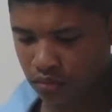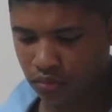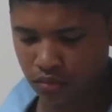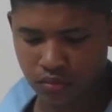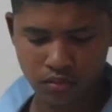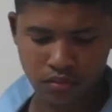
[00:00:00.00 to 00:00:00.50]

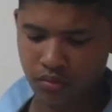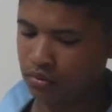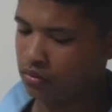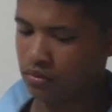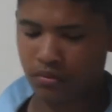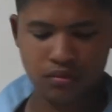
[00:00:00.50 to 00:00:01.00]
This could
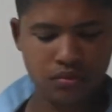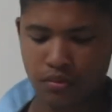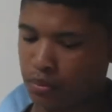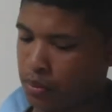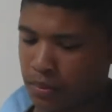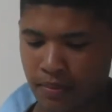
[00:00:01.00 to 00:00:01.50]
result
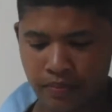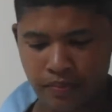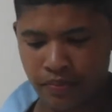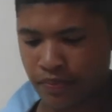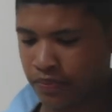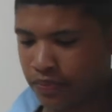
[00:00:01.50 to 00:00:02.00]
in
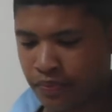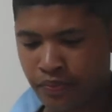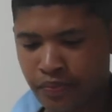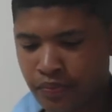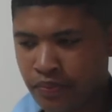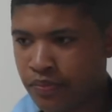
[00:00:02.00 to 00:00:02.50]
workplace
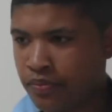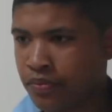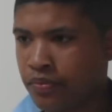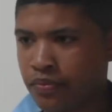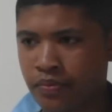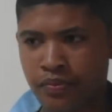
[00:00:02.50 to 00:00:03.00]

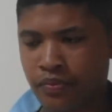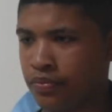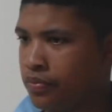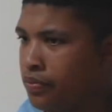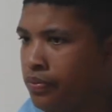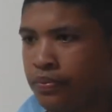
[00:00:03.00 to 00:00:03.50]
conflict,
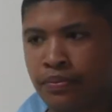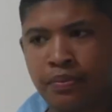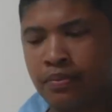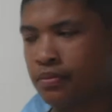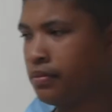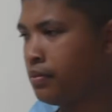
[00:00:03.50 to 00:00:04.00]

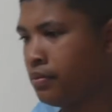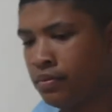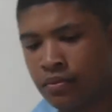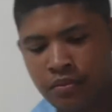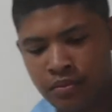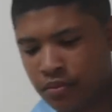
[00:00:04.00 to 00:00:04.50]
and
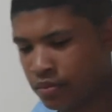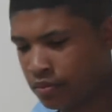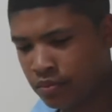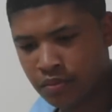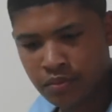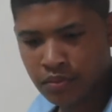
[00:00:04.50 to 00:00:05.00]
this will
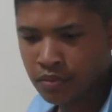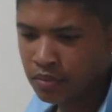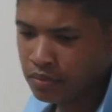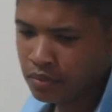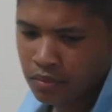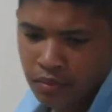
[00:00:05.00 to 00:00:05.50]
arise
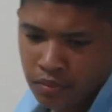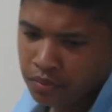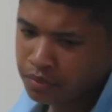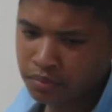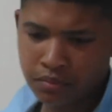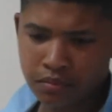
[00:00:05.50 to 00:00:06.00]
between the
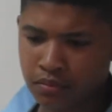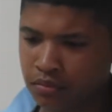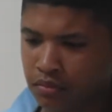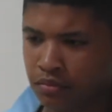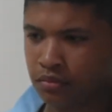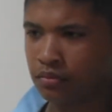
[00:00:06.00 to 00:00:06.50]
manager
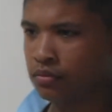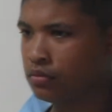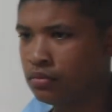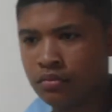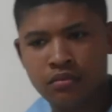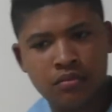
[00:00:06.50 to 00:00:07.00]

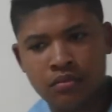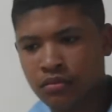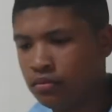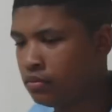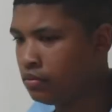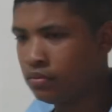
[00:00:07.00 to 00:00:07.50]
and the
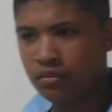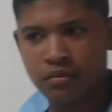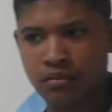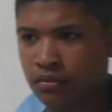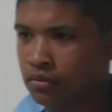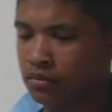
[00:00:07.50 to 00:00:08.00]
employee,
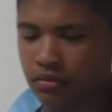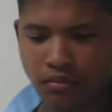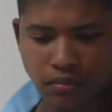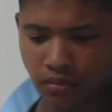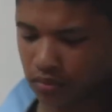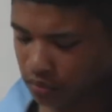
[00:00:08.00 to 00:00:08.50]

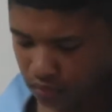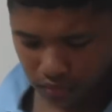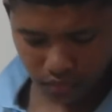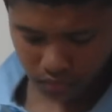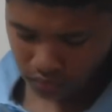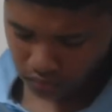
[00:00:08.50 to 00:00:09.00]
which will
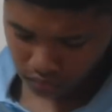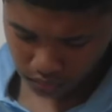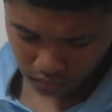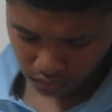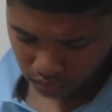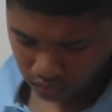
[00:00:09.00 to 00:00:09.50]
lead to a
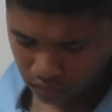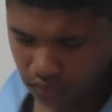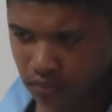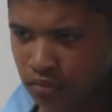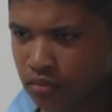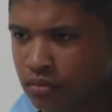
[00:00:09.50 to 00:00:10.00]

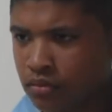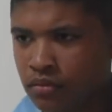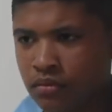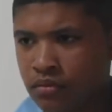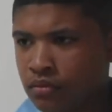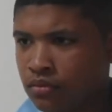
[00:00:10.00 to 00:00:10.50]
strike,
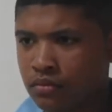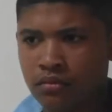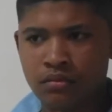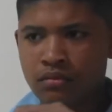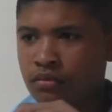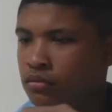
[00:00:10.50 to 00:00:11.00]

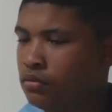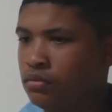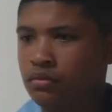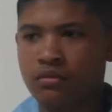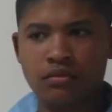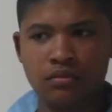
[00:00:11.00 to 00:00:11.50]
and that
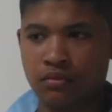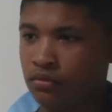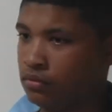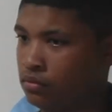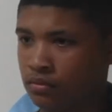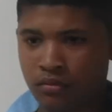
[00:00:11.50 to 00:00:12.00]
strike
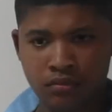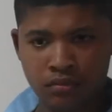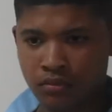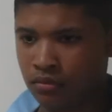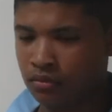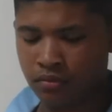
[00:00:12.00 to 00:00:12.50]
is
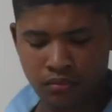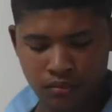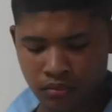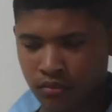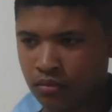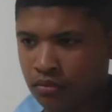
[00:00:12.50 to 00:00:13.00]
regarded as
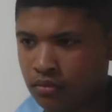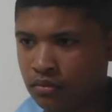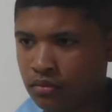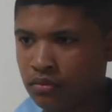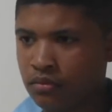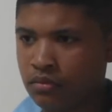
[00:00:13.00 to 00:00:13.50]
being
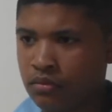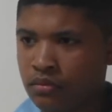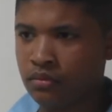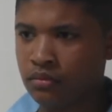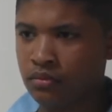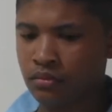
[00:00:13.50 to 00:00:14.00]

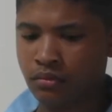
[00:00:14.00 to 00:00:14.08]
destructive.